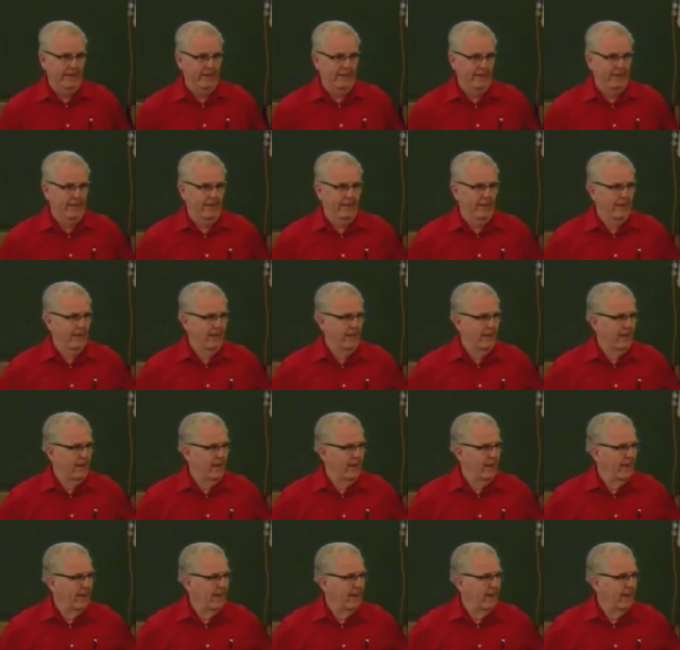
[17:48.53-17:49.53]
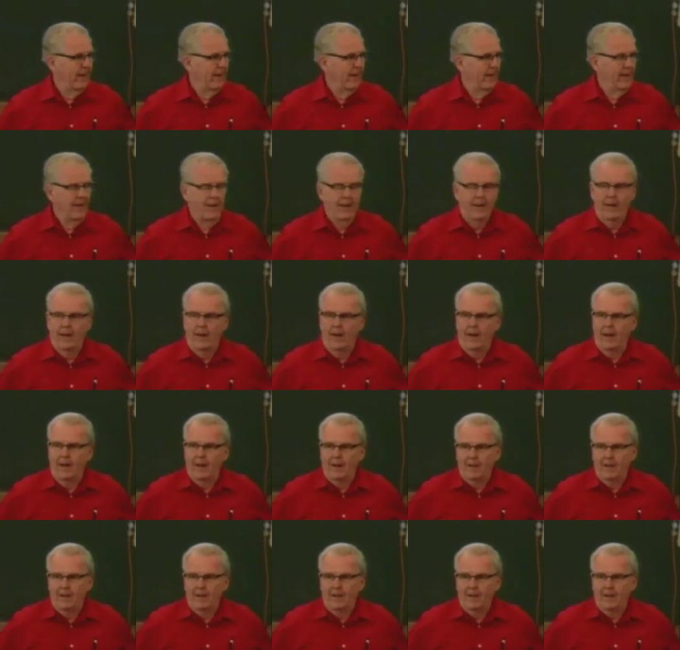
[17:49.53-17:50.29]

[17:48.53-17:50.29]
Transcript: No one is speaking in this clip.